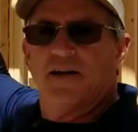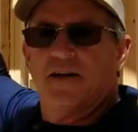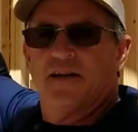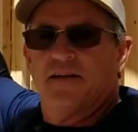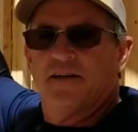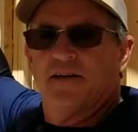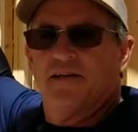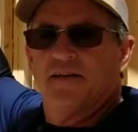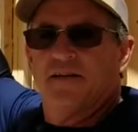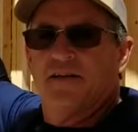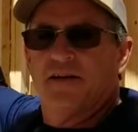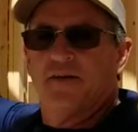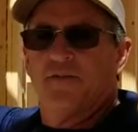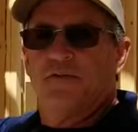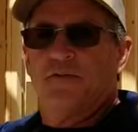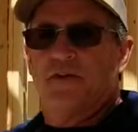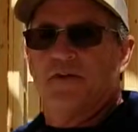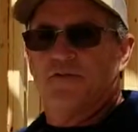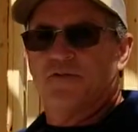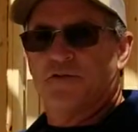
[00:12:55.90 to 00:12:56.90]
And
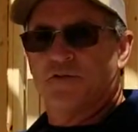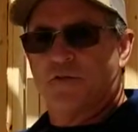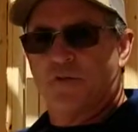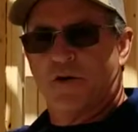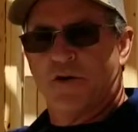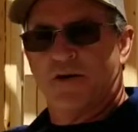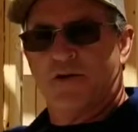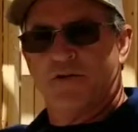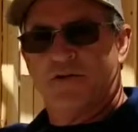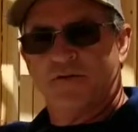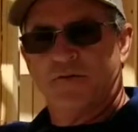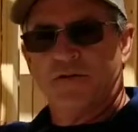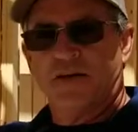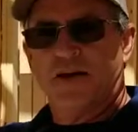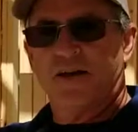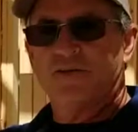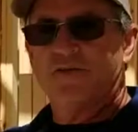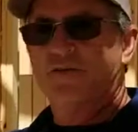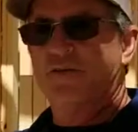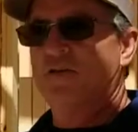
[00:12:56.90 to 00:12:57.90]
everything square
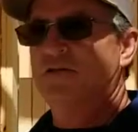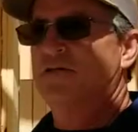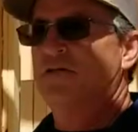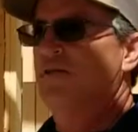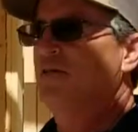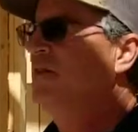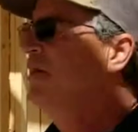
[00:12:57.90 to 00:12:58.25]
without twisted.